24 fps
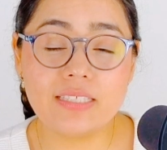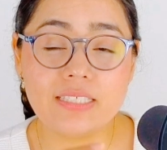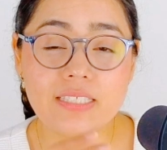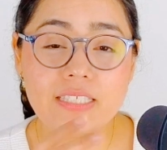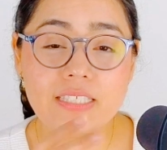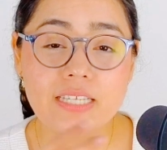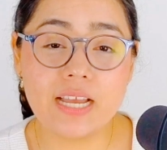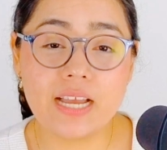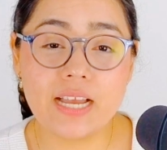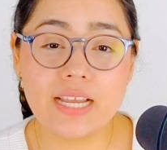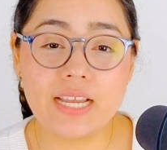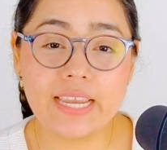
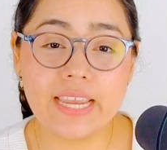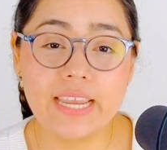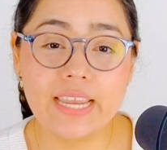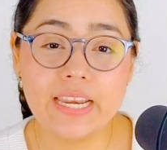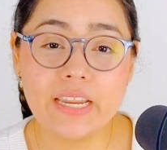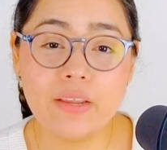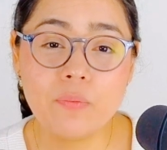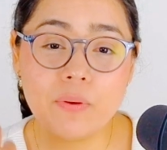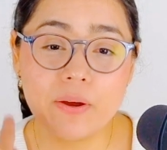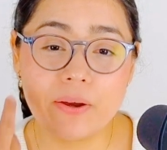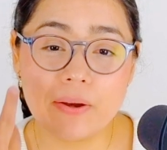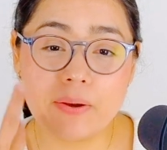stuck
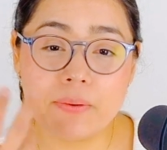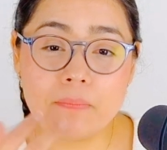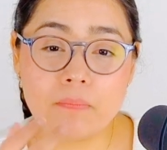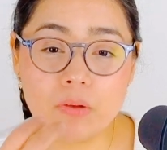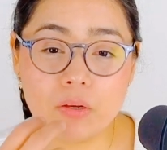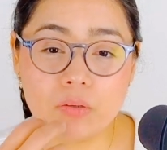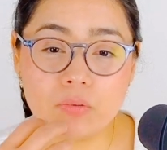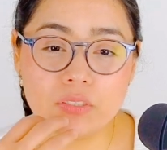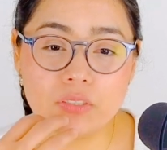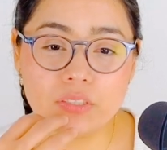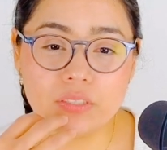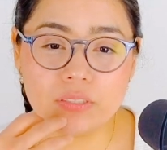anywhere
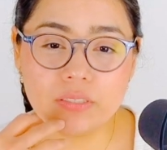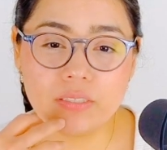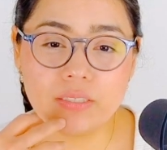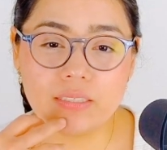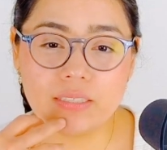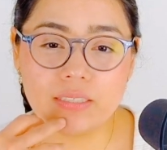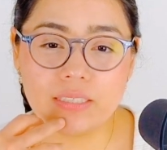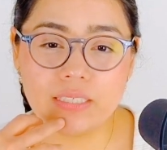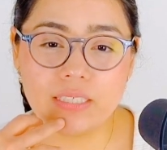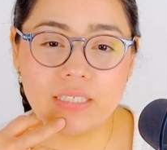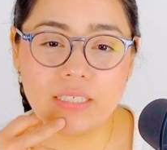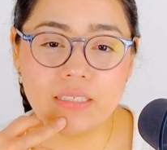
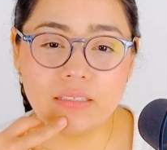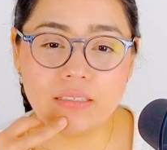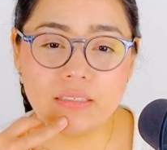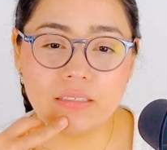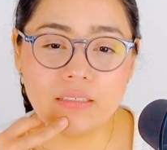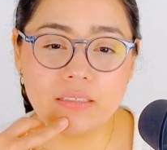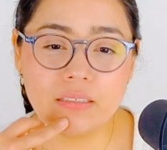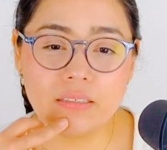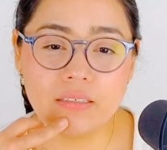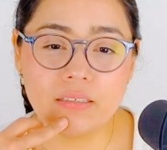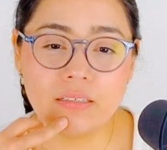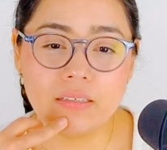emotionally.
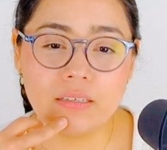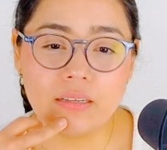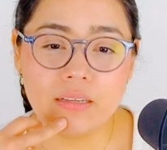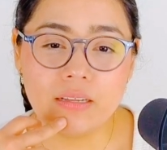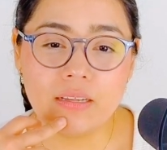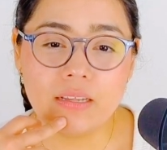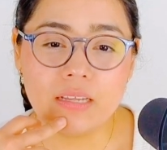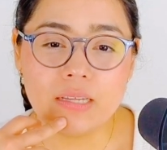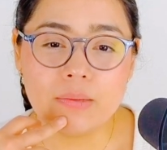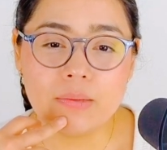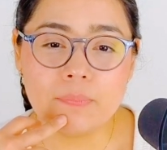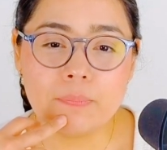
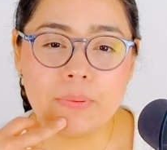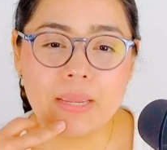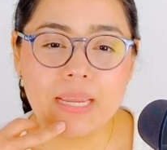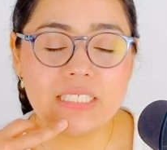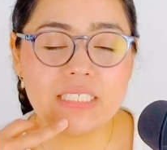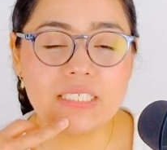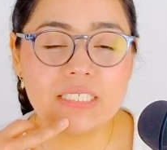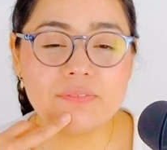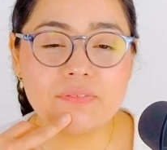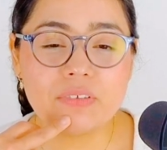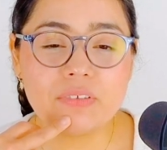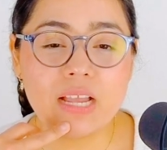
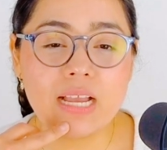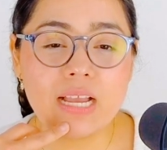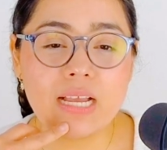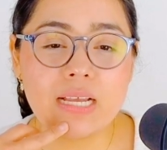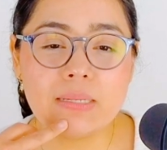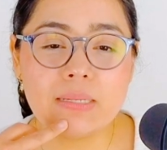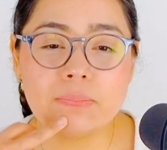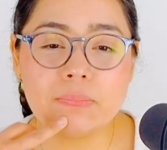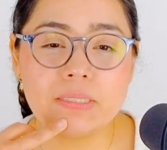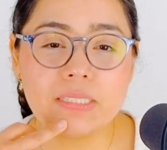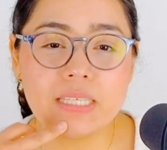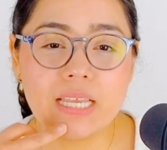Page of
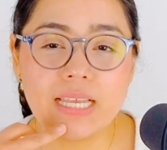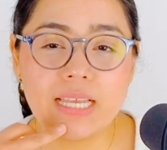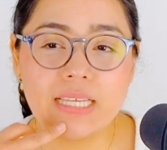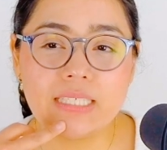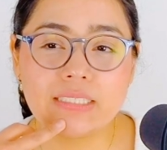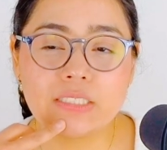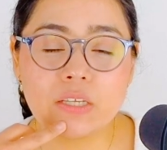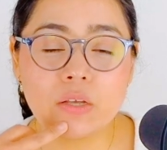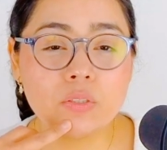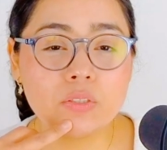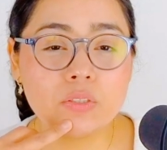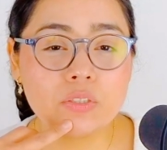Cups
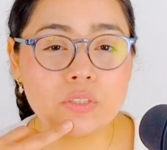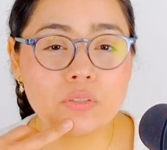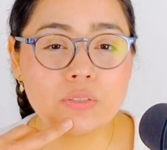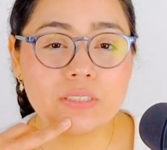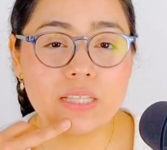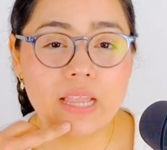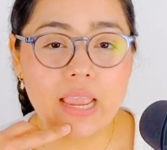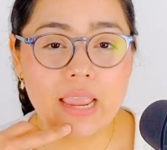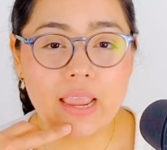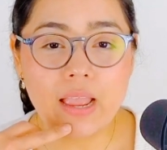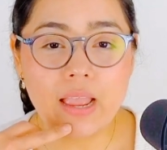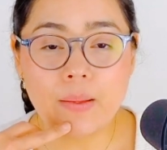says also
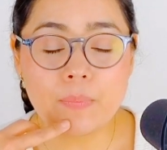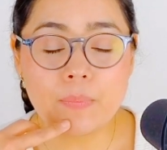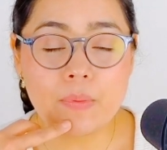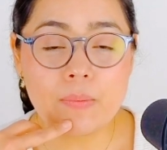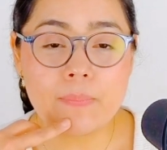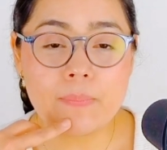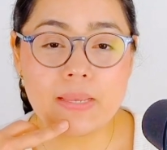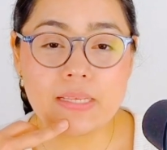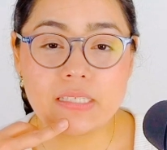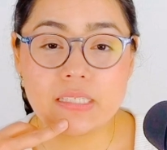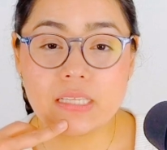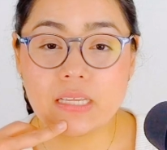stay
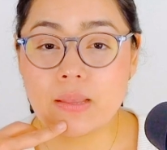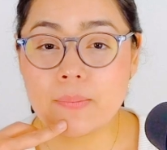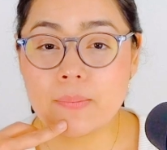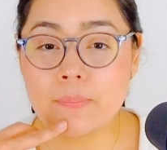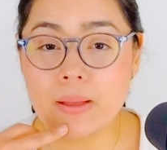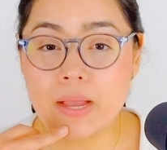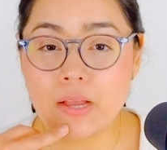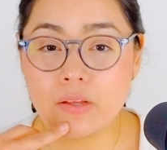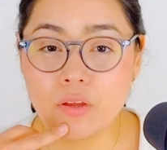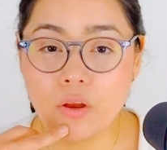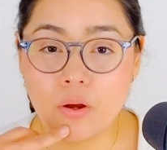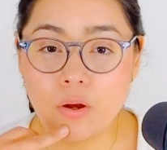optimistic
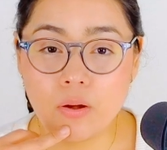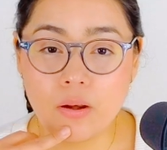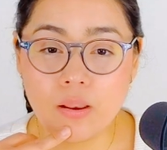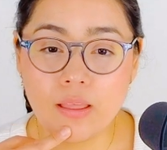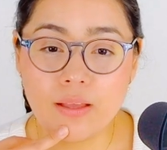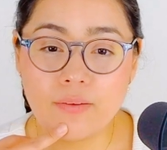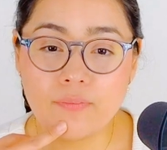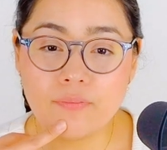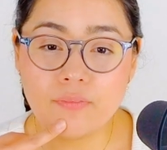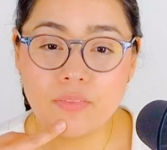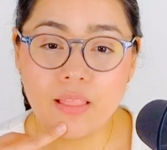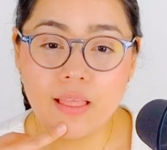about your
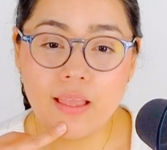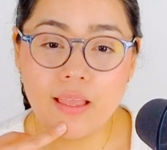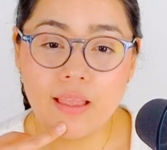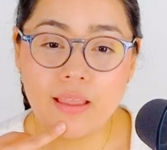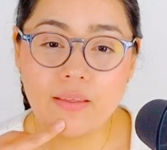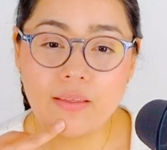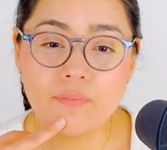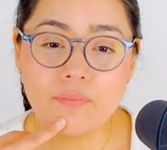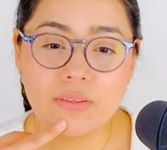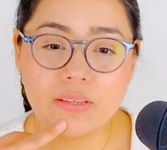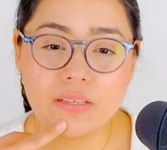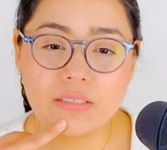love
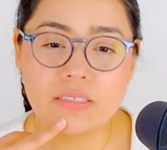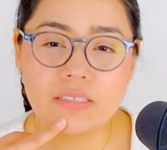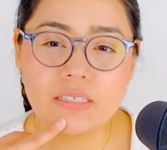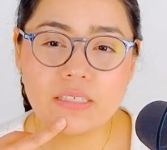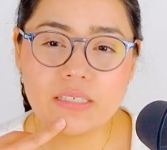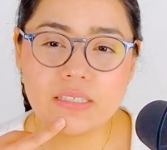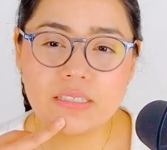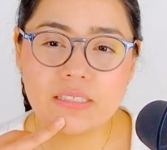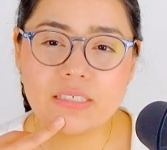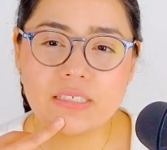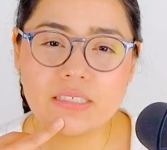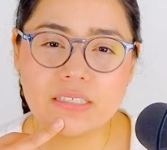life. It's
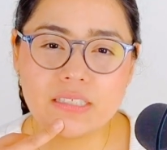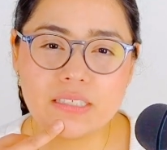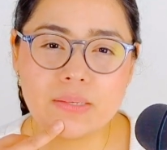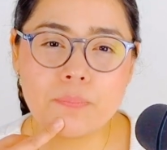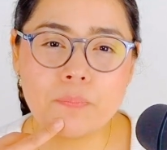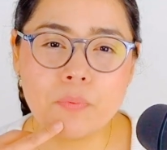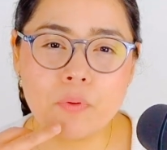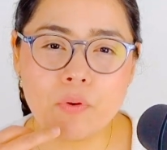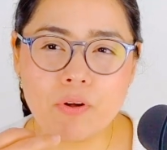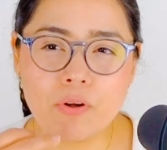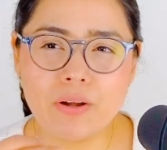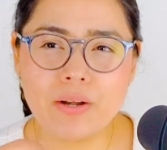it's it's
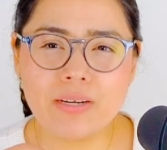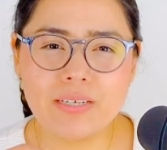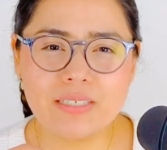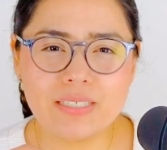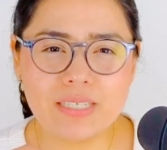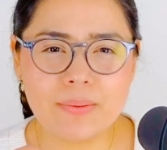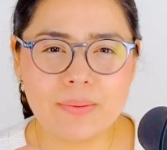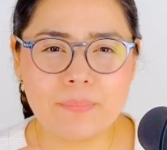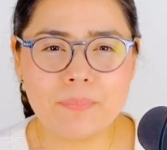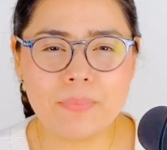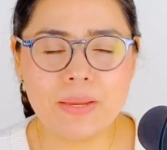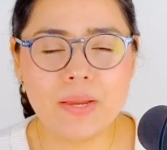important.
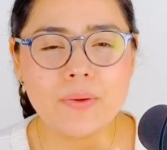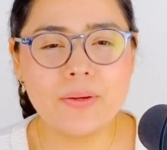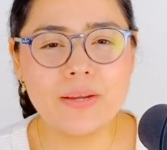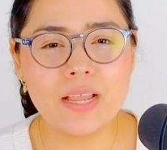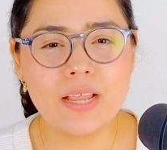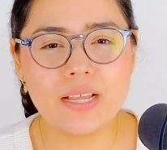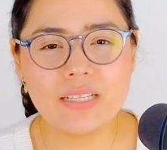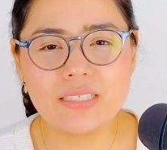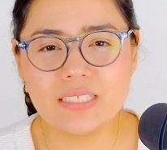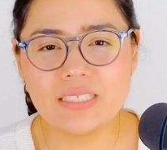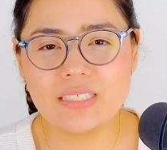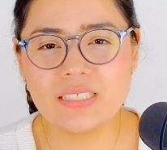I'm here
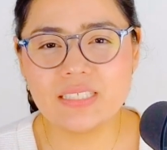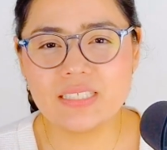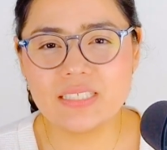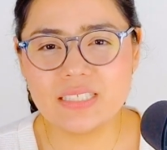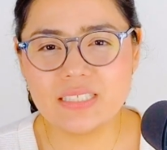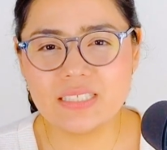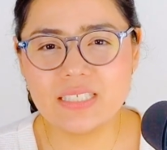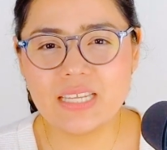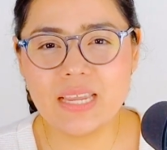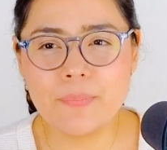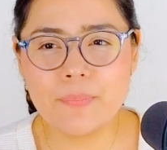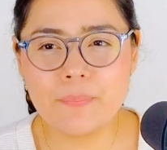not to
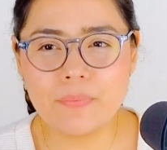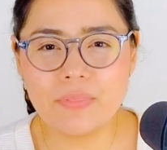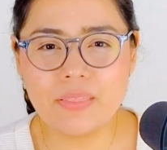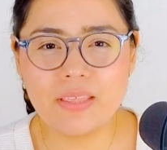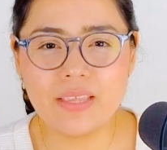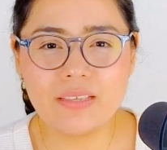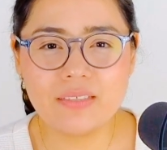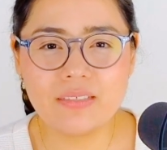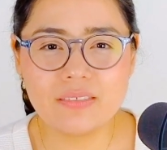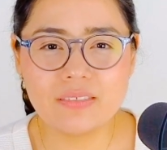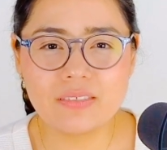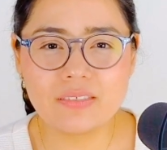keep
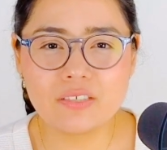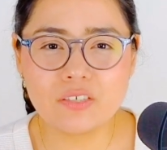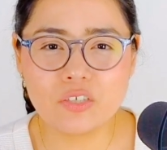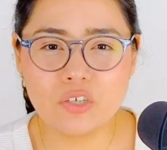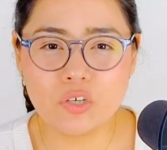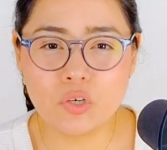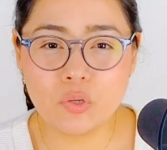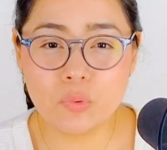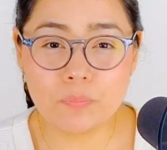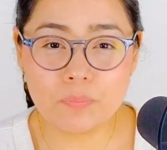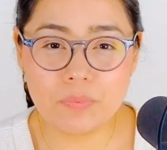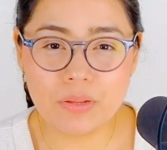things
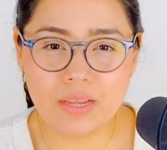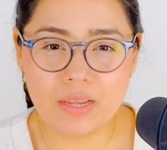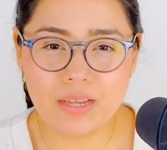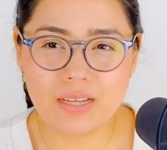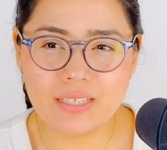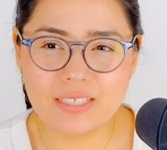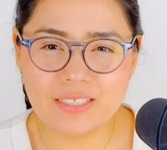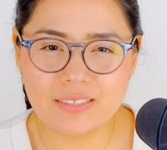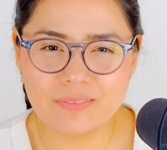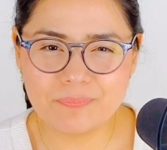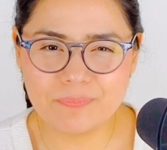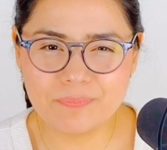cooped
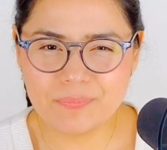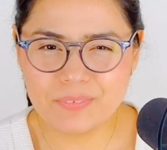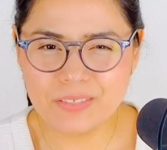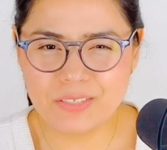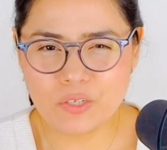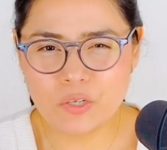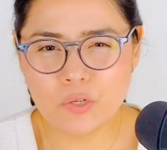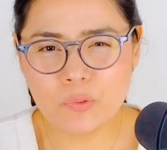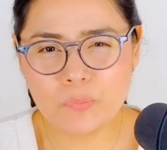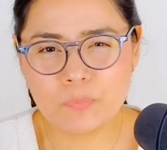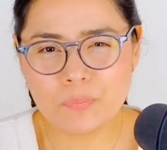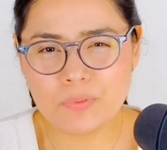uh,
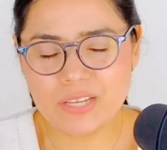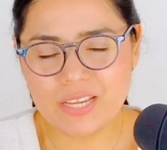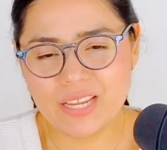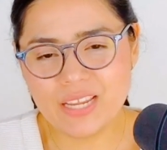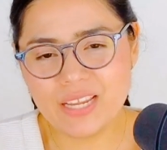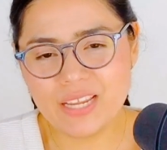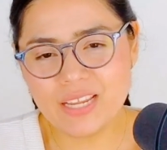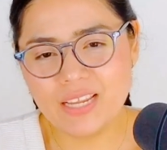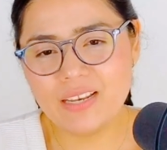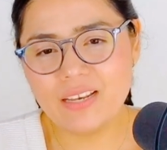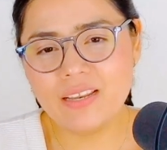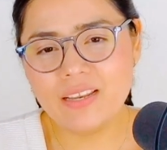cooped
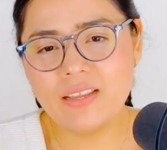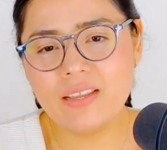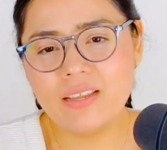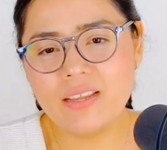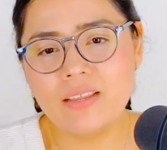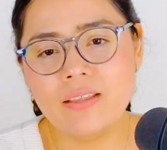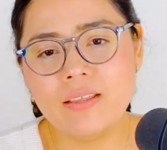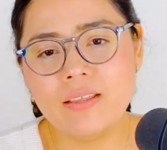in.